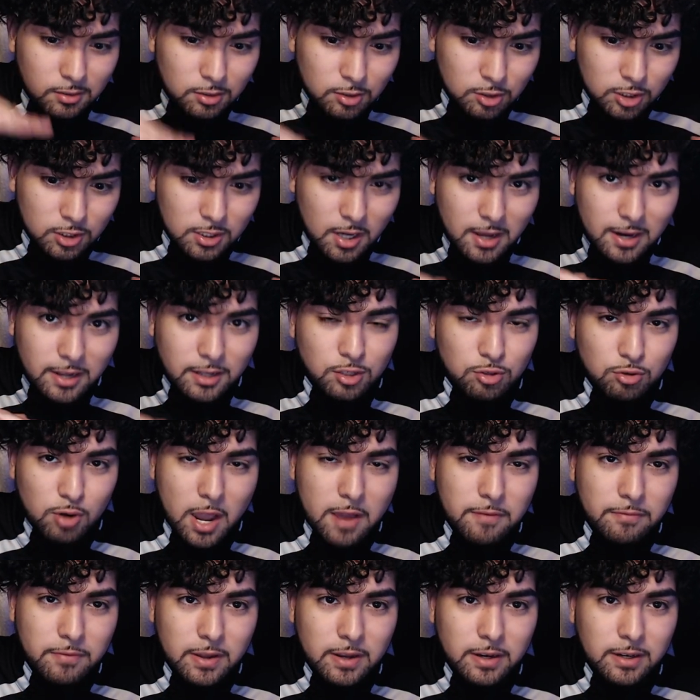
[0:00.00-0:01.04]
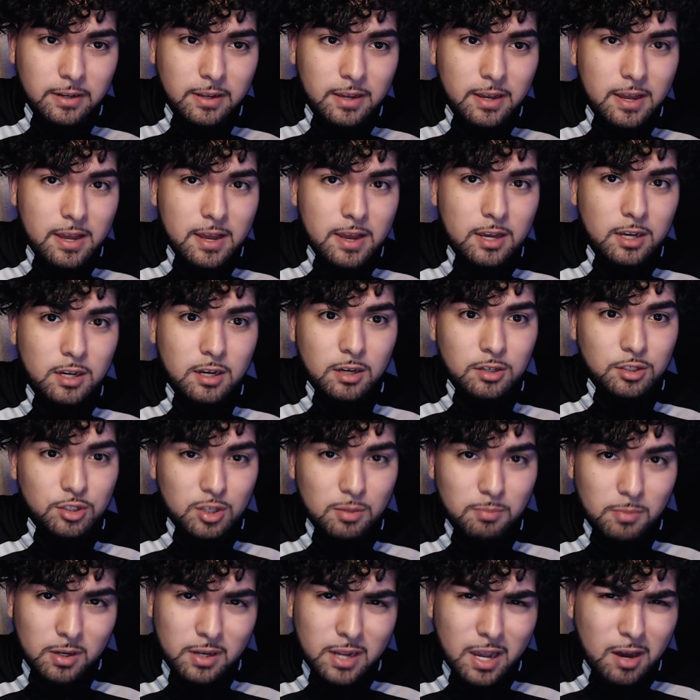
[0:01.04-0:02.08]
Sonic Drive-In
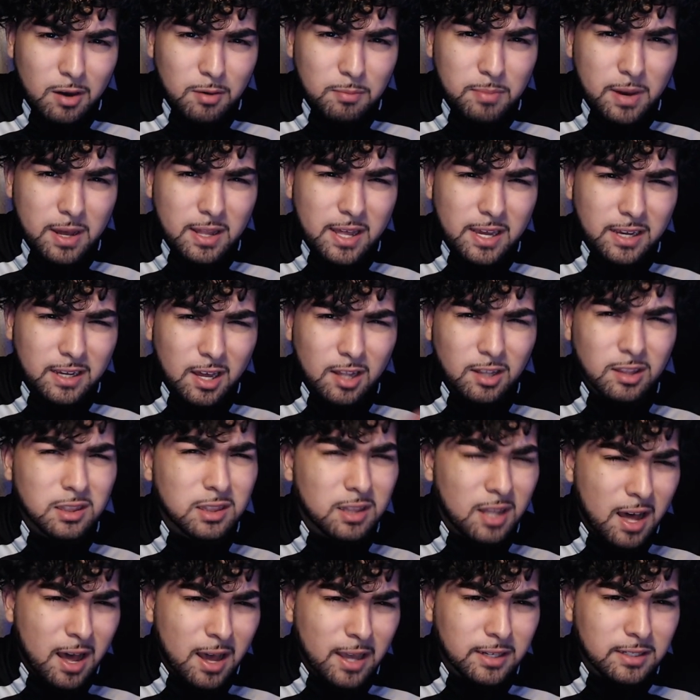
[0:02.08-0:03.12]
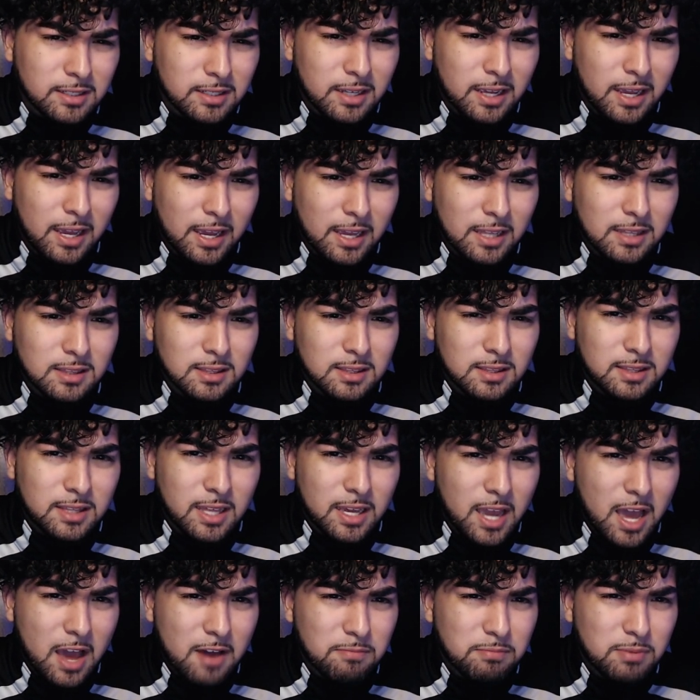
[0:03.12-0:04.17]
customer count by like a lot, and
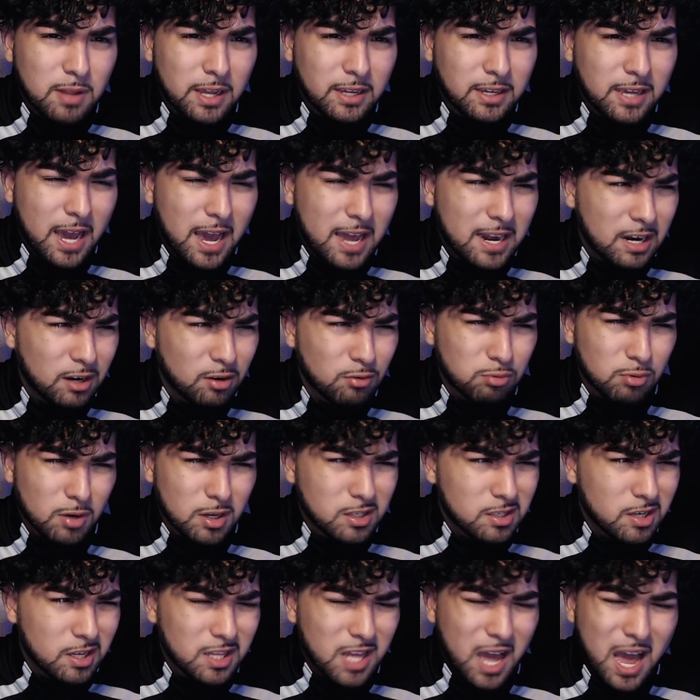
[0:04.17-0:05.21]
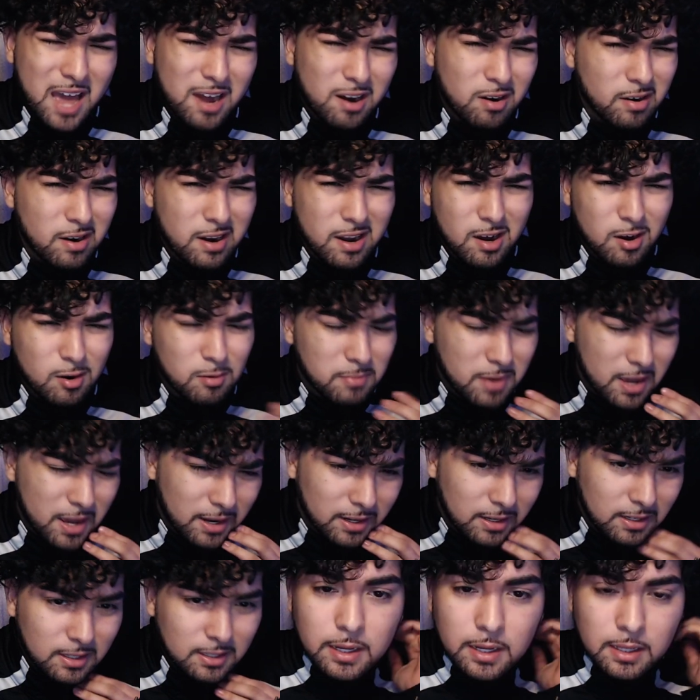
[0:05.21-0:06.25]
they have like had a grudge on I don't know, man.